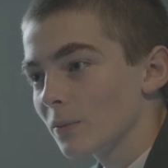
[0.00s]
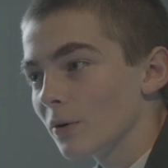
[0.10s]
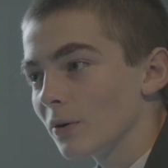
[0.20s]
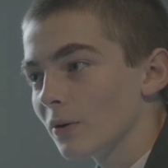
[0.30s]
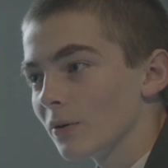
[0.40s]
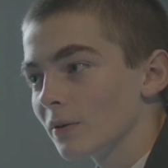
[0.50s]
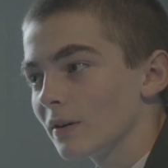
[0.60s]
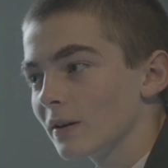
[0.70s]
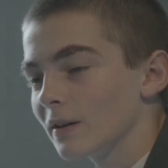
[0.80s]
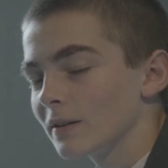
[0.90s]
Well,
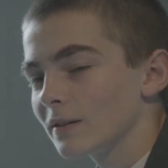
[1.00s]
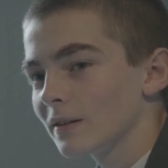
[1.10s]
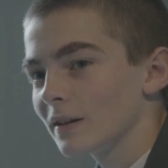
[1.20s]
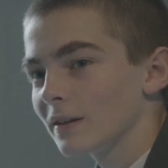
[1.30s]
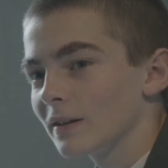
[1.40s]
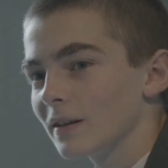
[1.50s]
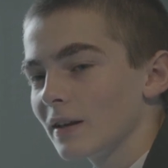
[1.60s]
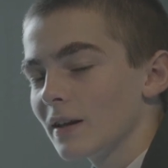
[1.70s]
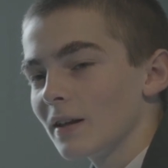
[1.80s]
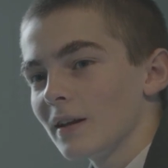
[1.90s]
like,
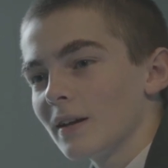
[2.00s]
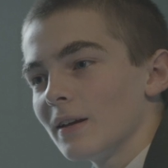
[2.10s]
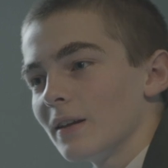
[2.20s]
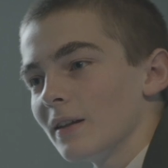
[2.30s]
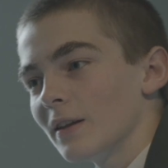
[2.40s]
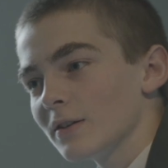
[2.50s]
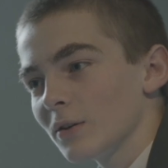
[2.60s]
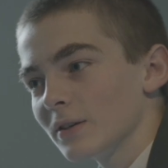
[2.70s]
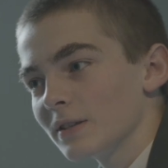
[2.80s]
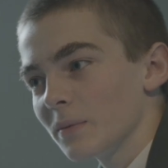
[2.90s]
there's
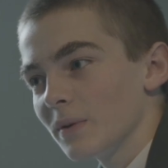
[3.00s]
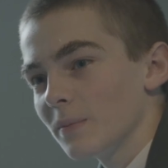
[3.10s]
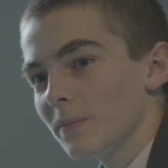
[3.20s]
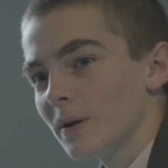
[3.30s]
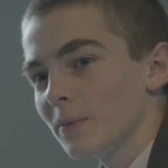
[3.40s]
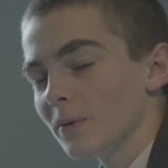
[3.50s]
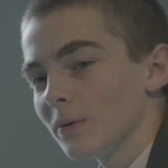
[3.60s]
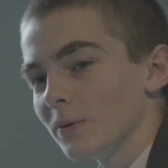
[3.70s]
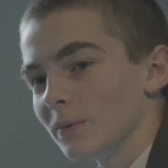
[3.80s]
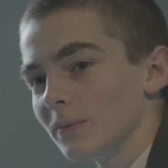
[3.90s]
always going to be people
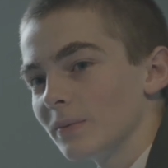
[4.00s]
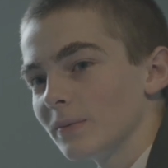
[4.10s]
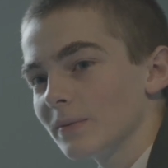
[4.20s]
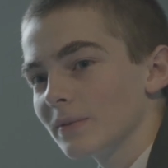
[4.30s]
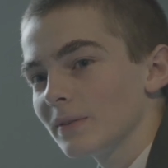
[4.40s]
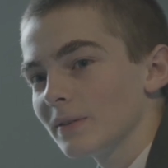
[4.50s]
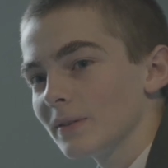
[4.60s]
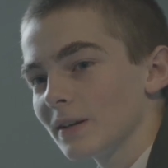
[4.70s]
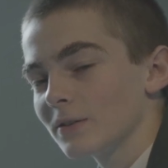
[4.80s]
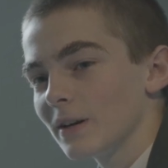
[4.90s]
who
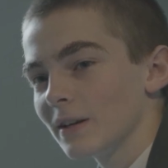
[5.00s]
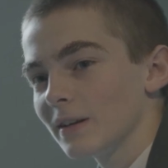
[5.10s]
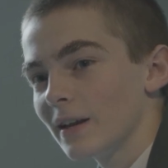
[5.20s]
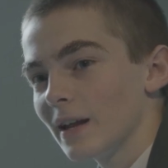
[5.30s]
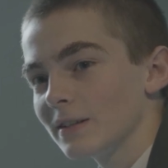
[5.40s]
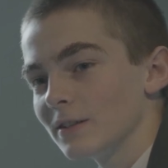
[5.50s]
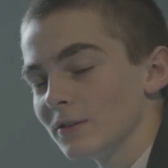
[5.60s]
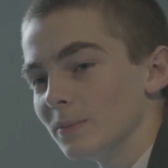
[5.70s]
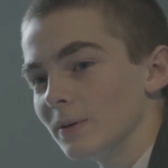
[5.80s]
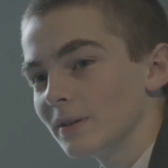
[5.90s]
like, try to get at
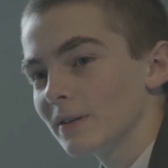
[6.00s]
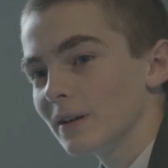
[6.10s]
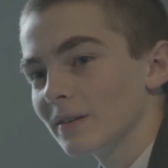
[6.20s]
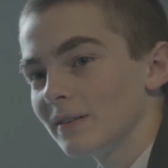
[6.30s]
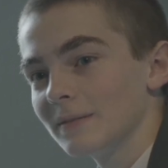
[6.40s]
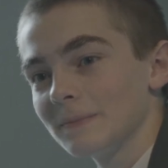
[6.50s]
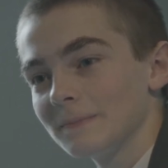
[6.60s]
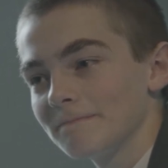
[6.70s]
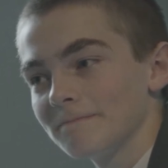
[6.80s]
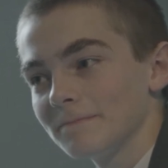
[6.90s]
you, but I
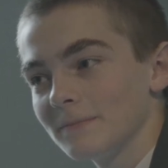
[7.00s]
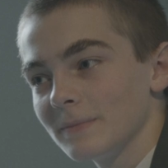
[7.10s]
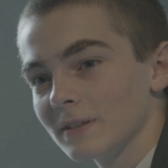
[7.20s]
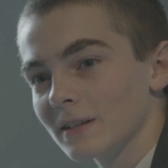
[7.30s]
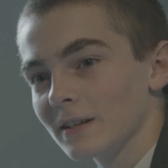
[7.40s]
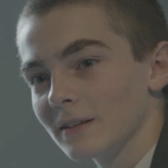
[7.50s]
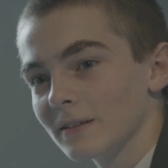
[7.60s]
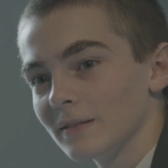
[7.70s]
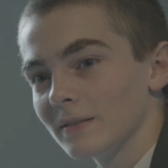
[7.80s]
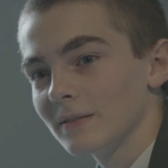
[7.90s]
just kind
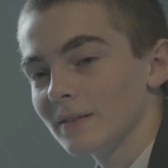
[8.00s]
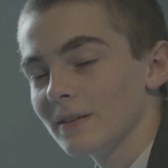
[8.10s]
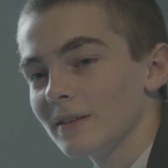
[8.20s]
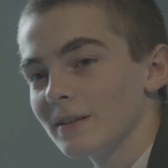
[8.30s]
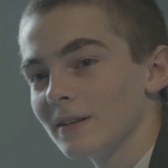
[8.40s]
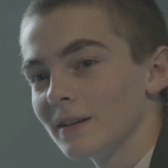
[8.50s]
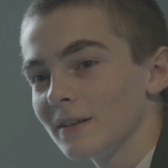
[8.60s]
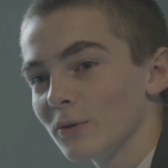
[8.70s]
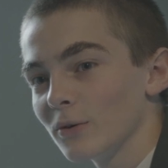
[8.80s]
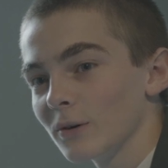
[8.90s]
of
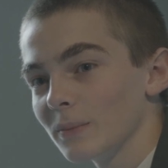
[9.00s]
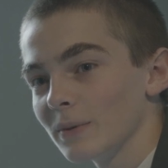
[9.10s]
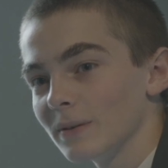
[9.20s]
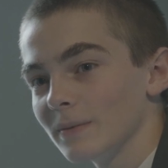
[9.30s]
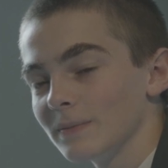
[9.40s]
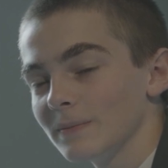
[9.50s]
ignore them. And